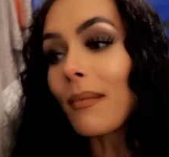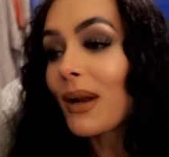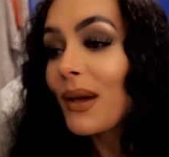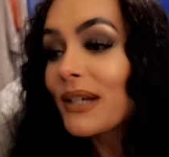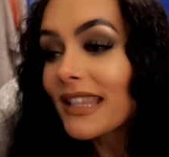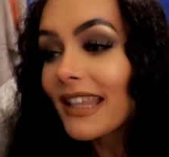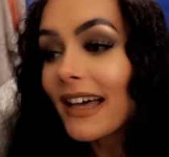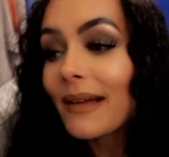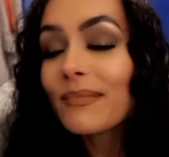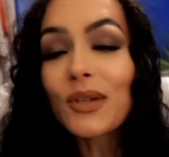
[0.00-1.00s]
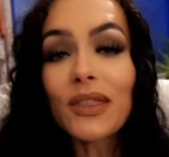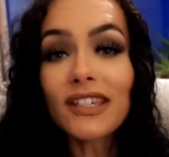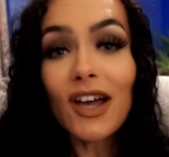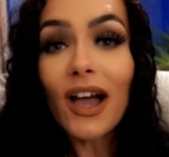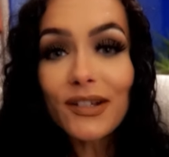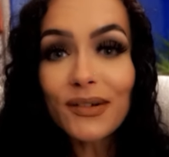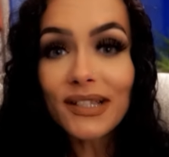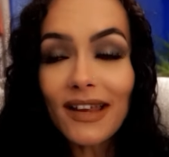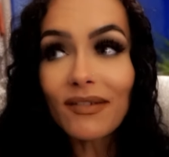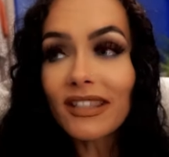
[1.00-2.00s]
uploading them, doing the titles
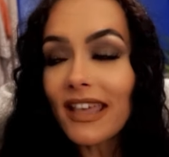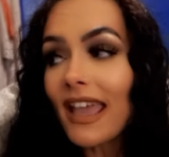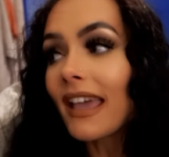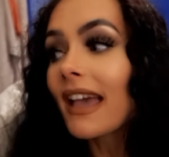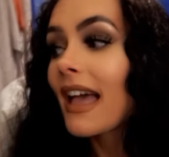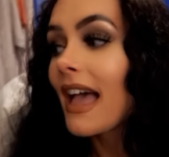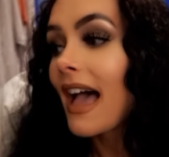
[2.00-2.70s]
and everything,